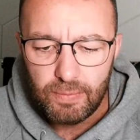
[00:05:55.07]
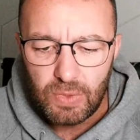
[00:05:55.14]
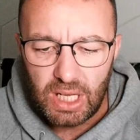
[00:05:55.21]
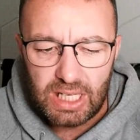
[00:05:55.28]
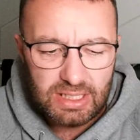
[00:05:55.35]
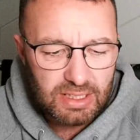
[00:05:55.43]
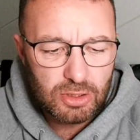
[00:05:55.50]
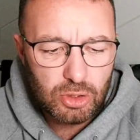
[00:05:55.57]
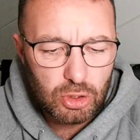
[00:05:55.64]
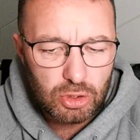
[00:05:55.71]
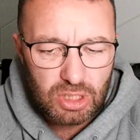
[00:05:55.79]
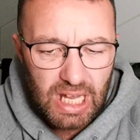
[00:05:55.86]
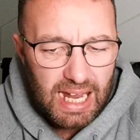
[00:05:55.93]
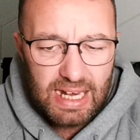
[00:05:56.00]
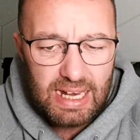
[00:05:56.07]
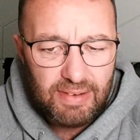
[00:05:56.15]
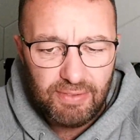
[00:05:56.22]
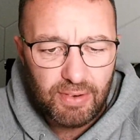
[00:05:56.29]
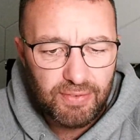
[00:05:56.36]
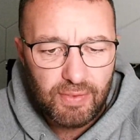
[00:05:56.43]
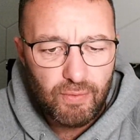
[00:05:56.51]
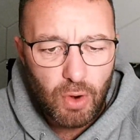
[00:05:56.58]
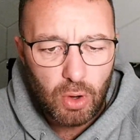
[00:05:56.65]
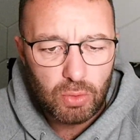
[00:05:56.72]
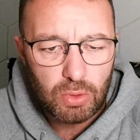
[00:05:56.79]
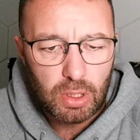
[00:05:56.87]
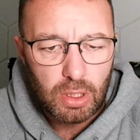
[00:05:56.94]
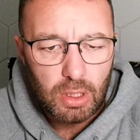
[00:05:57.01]
is just getting everything
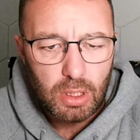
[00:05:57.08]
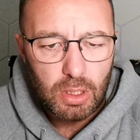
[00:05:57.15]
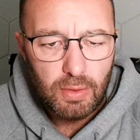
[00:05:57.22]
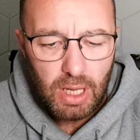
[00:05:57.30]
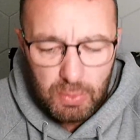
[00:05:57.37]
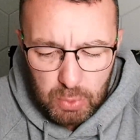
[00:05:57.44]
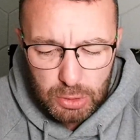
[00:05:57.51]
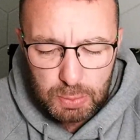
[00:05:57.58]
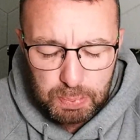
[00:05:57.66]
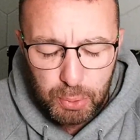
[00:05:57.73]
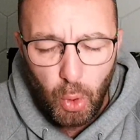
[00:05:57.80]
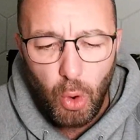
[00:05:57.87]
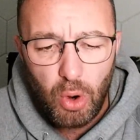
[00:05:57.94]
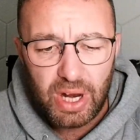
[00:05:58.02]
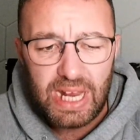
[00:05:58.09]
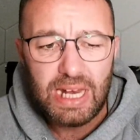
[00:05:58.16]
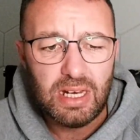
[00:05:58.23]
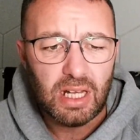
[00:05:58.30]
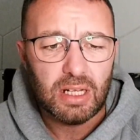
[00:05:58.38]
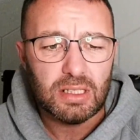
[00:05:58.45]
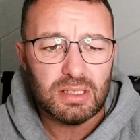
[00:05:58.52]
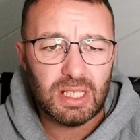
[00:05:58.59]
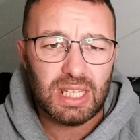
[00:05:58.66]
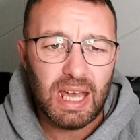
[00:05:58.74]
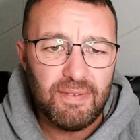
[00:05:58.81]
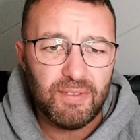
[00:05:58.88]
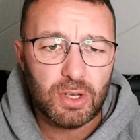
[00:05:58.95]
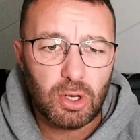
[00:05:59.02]
wrong. It was brought in to
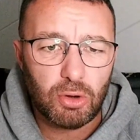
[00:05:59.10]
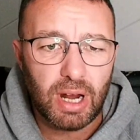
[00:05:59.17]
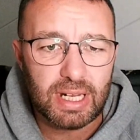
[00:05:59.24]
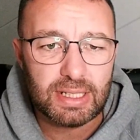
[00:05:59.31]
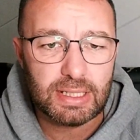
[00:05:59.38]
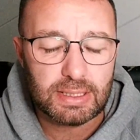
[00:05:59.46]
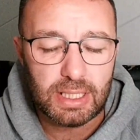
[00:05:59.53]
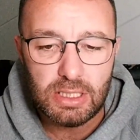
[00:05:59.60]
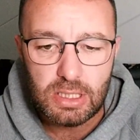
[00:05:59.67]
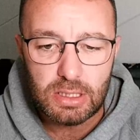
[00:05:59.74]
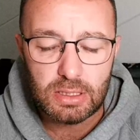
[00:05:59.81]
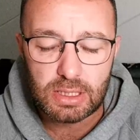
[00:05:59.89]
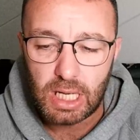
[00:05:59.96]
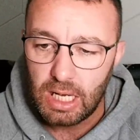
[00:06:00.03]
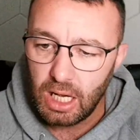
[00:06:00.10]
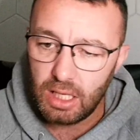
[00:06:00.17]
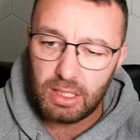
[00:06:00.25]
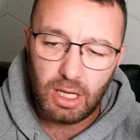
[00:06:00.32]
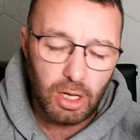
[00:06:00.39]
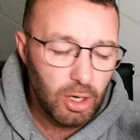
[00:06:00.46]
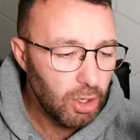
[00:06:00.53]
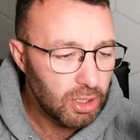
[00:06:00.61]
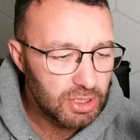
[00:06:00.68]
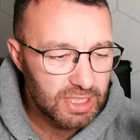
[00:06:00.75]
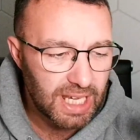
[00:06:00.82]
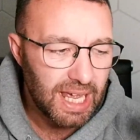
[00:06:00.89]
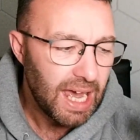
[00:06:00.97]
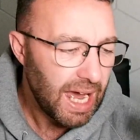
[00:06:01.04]
get the correct decisions. And
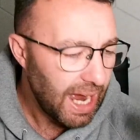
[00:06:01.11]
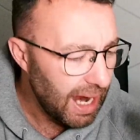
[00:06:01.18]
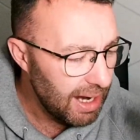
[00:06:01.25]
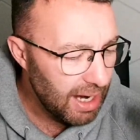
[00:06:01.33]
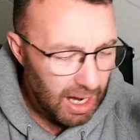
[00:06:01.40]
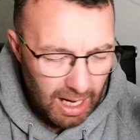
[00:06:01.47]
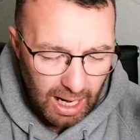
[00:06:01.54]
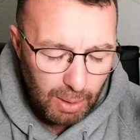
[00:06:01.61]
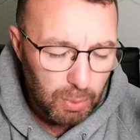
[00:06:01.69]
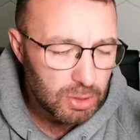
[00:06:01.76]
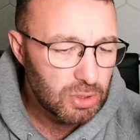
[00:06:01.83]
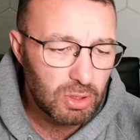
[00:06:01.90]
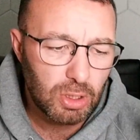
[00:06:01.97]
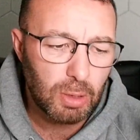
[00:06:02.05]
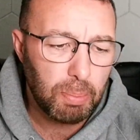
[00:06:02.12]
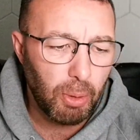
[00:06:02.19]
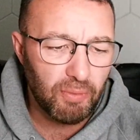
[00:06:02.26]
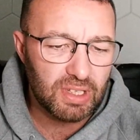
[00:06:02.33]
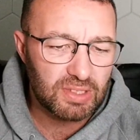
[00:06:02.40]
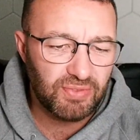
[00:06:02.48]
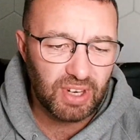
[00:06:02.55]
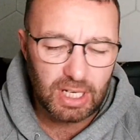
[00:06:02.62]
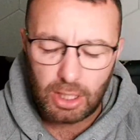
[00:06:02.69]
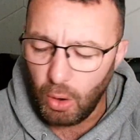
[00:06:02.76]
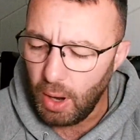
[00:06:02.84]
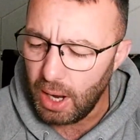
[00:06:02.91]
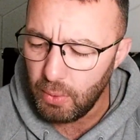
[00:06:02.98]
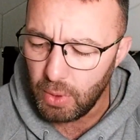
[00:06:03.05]
honestly, I wasn't going to put this
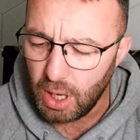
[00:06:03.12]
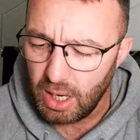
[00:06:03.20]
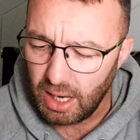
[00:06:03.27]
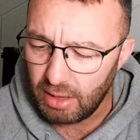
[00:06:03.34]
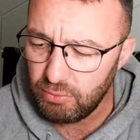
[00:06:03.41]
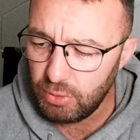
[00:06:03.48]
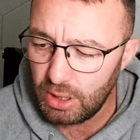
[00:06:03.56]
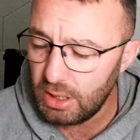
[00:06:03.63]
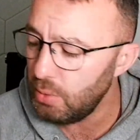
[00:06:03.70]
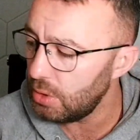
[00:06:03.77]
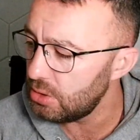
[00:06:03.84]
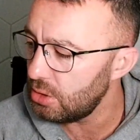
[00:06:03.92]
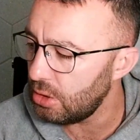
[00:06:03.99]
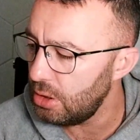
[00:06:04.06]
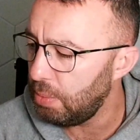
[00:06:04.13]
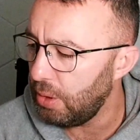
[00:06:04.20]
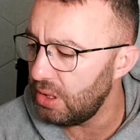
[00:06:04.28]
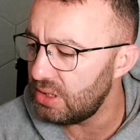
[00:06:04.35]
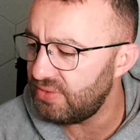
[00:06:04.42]
video out. I really wasn't going to put this